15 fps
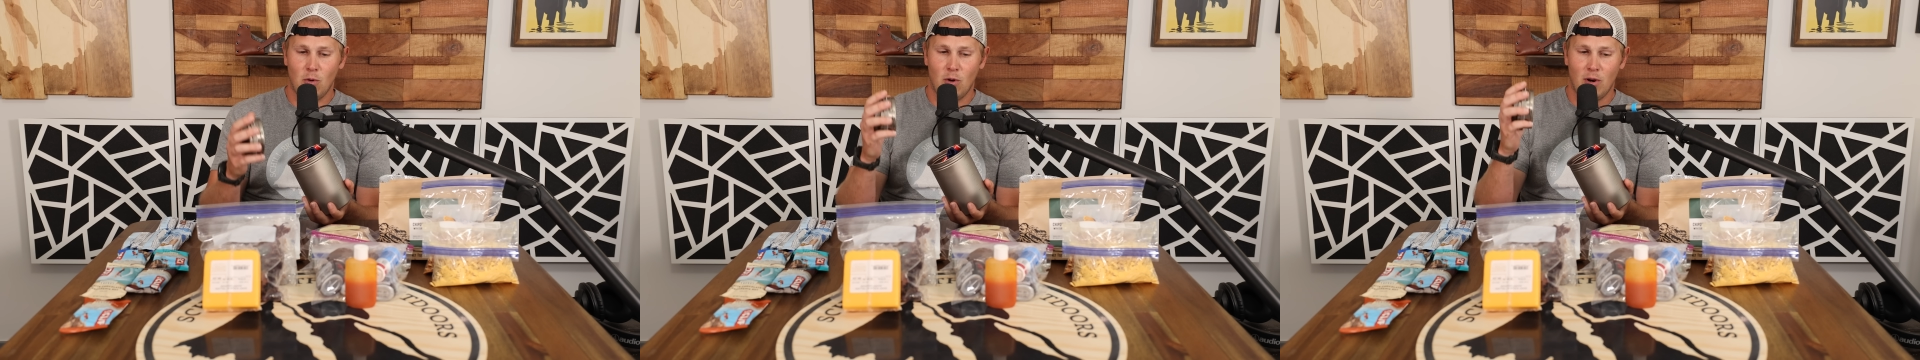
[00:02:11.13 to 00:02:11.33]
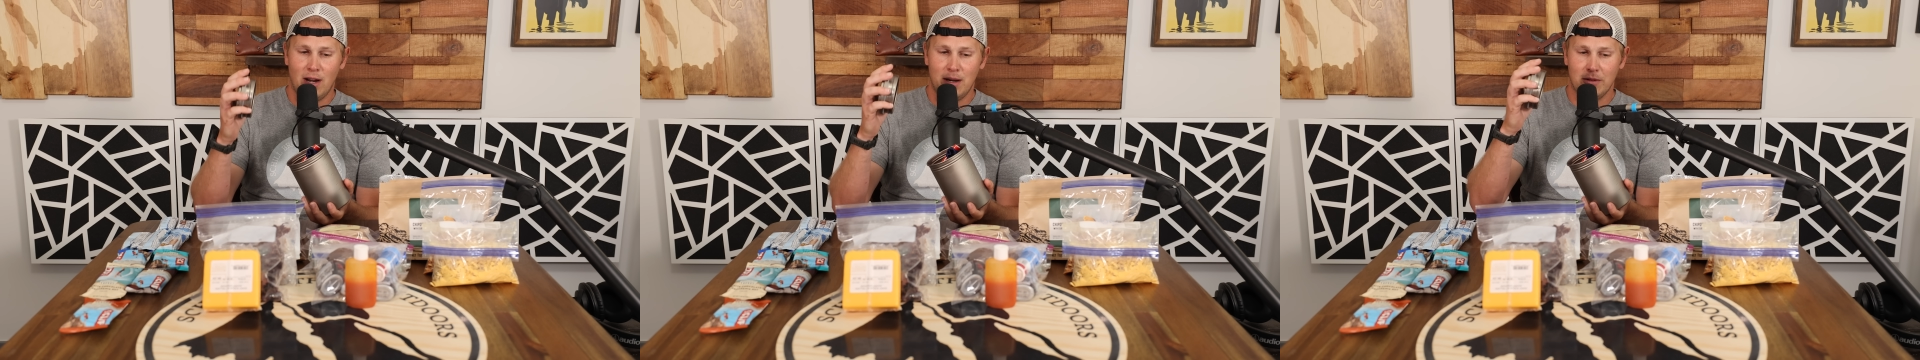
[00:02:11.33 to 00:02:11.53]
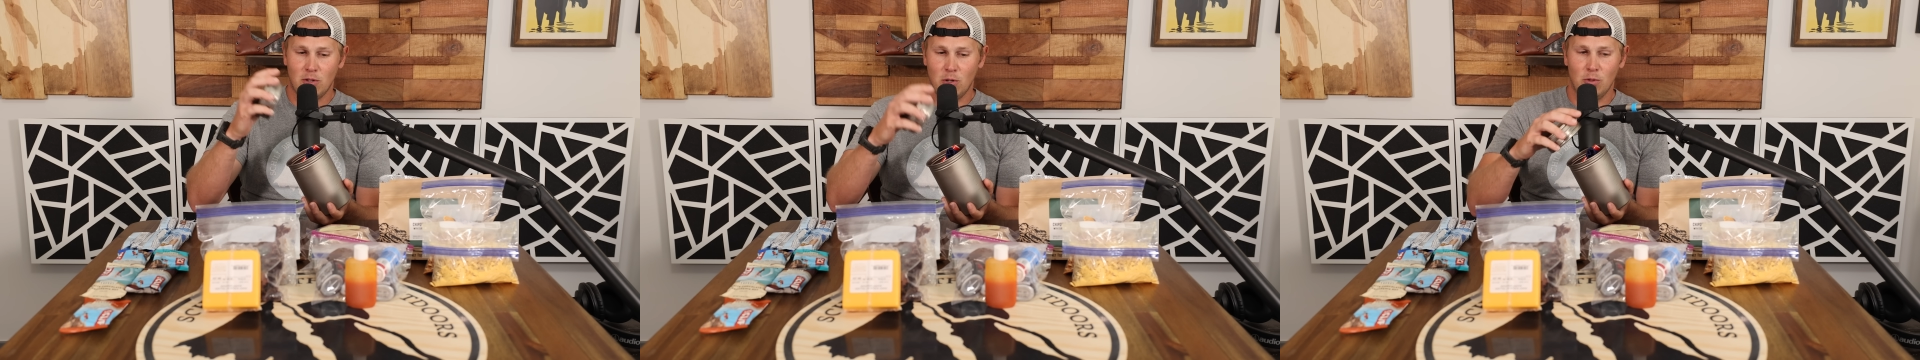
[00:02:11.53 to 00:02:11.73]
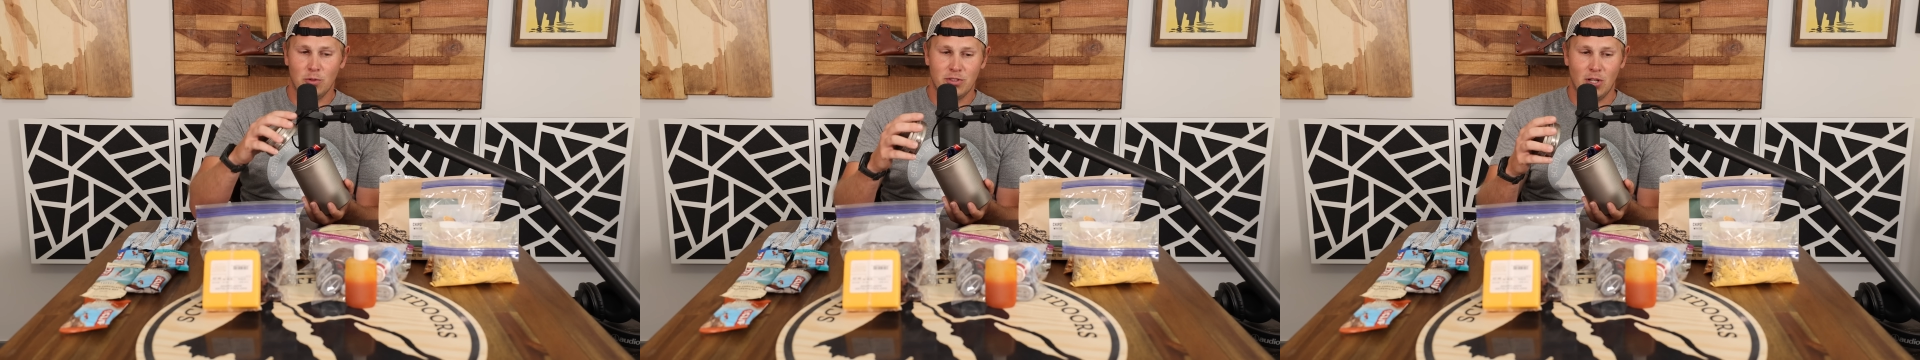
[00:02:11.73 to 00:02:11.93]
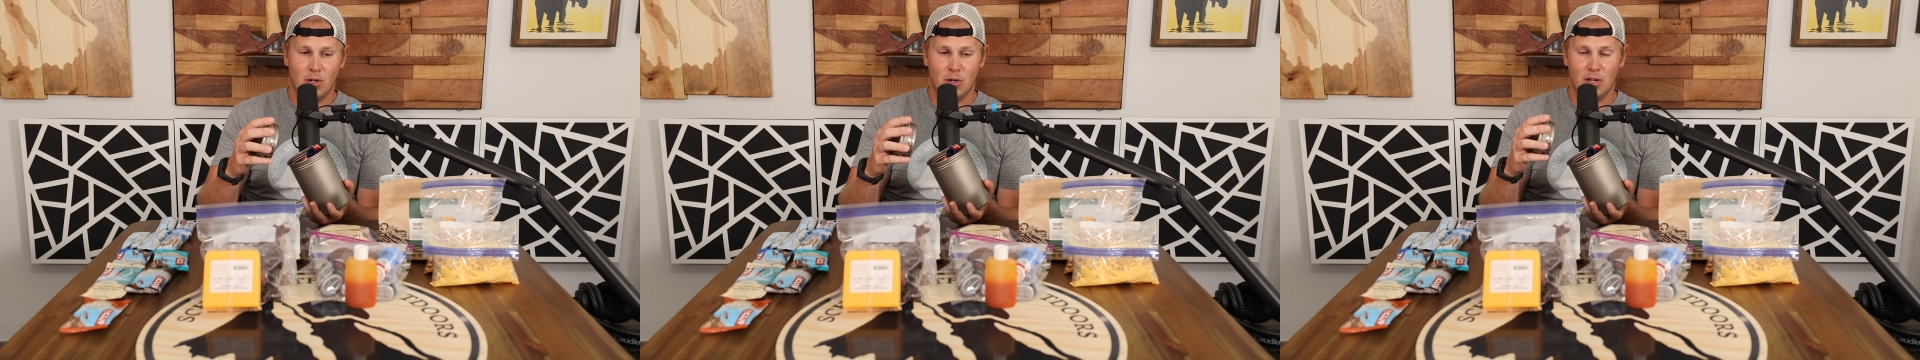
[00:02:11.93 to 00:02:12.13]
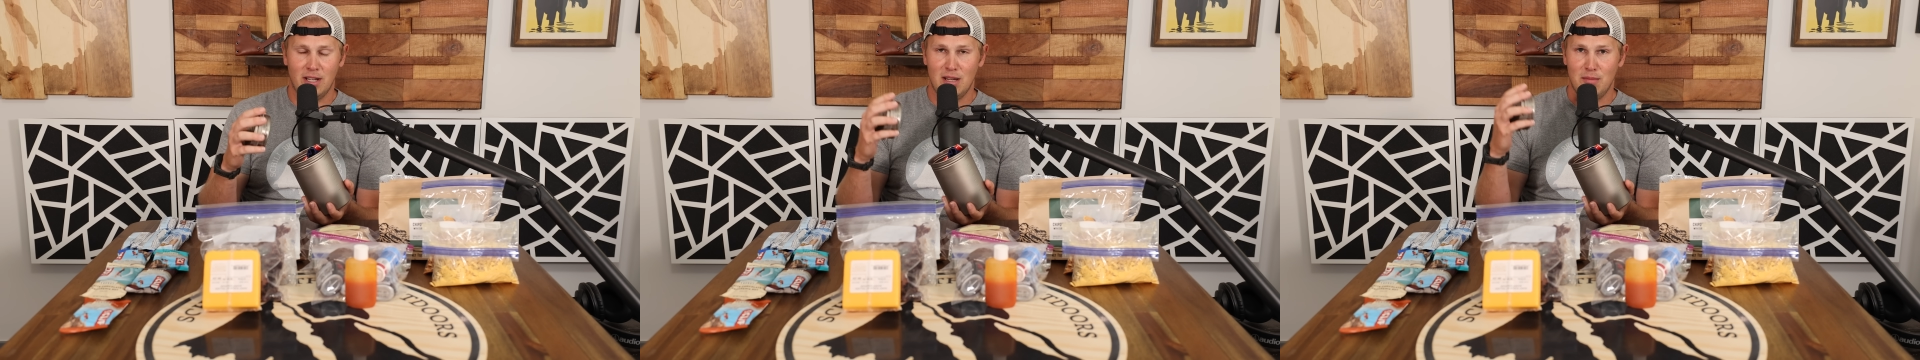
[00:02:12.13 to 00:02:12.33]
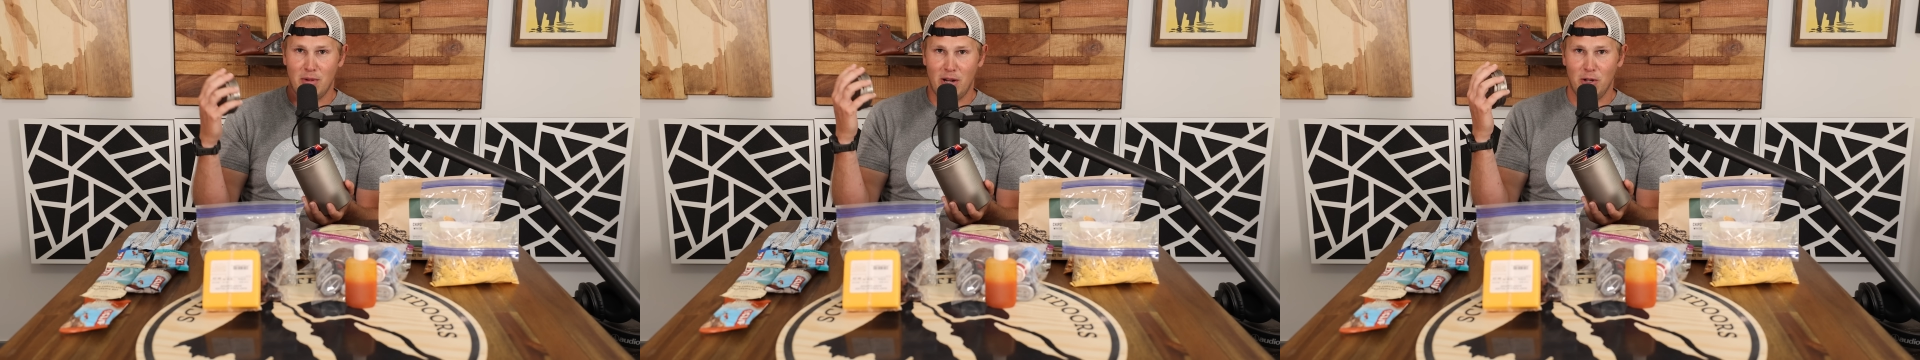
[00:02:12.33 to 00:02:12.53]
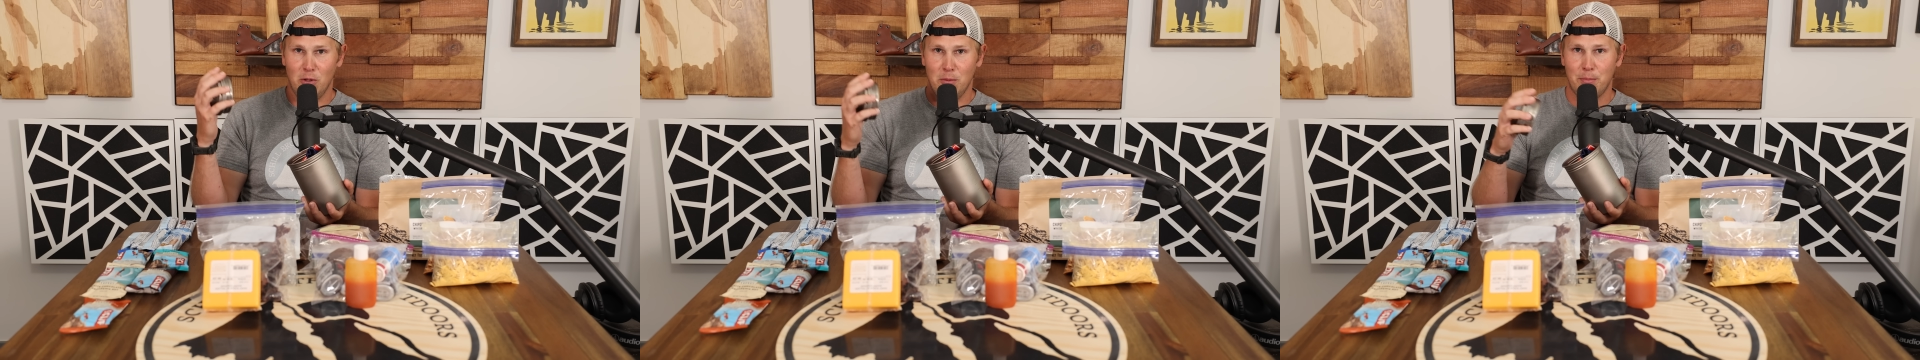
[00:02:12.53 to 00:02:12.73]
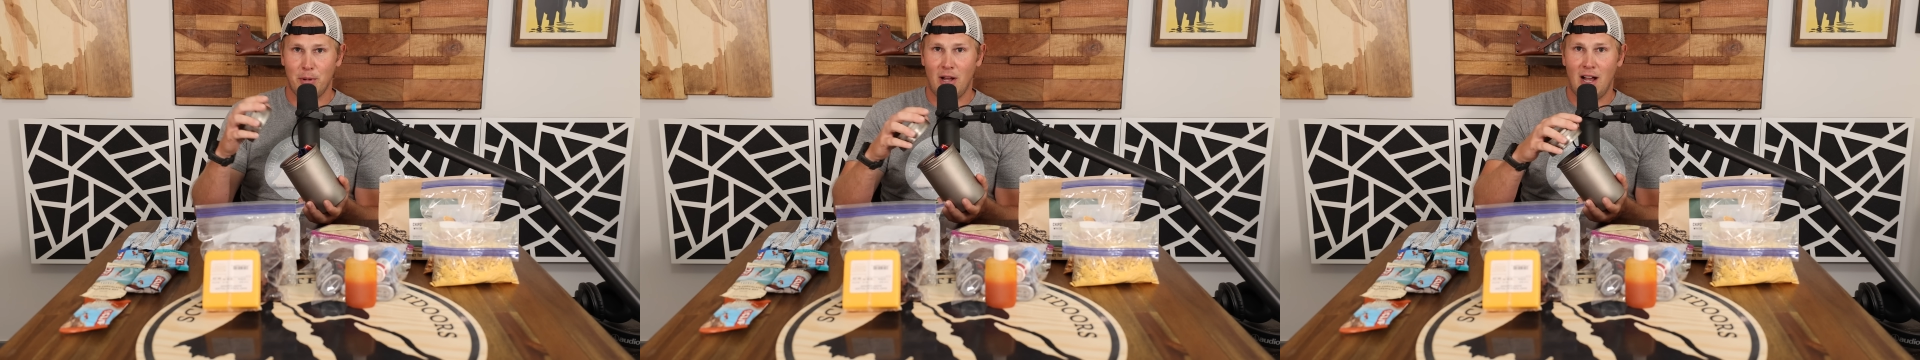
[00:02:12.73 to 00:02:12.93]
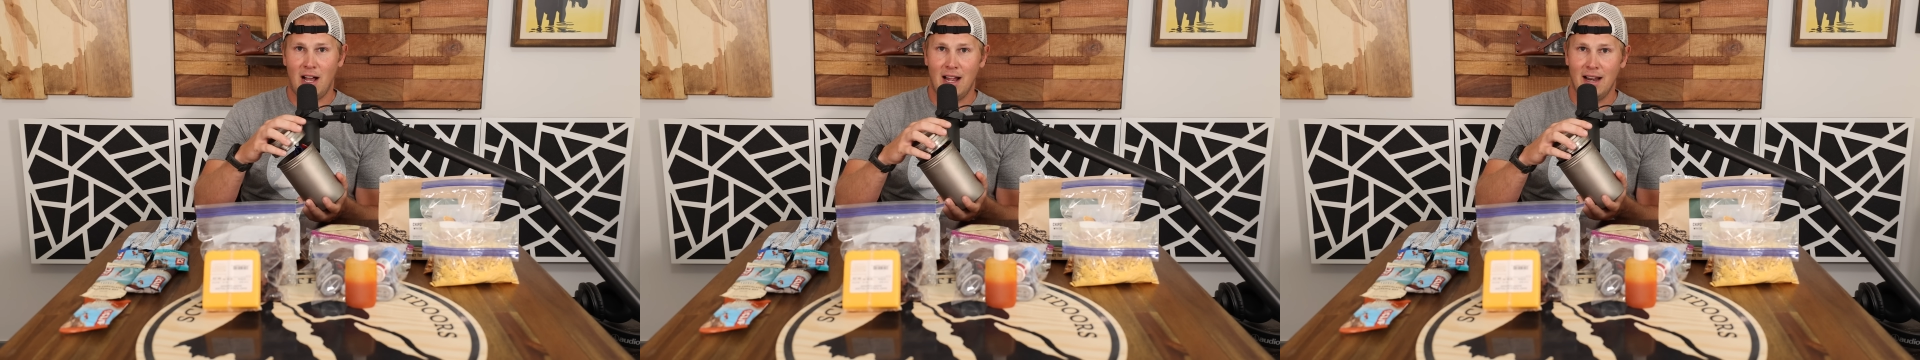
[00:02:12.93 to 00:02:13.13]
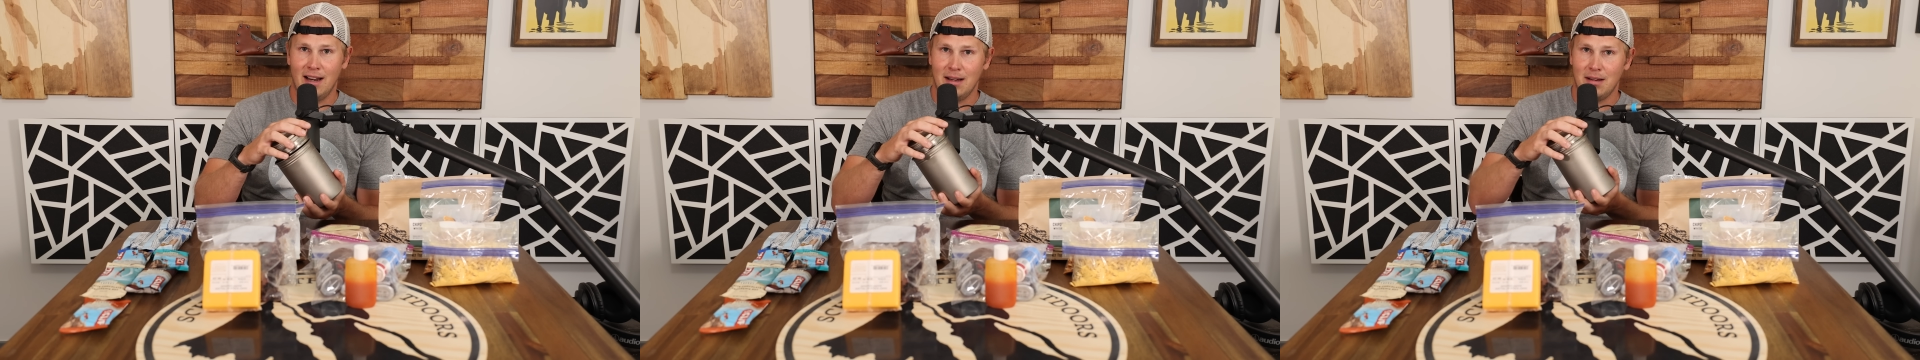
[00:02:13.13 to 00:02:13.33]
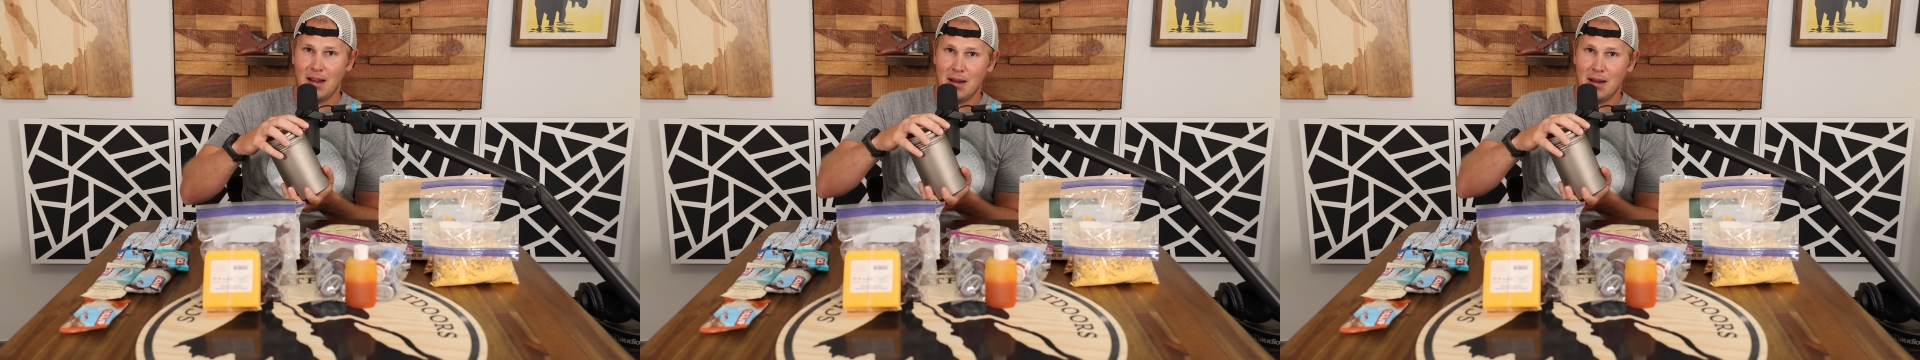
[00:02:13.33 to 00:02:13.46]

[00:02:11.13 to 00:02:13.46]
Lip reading: or I'd cold soak it in my old pot and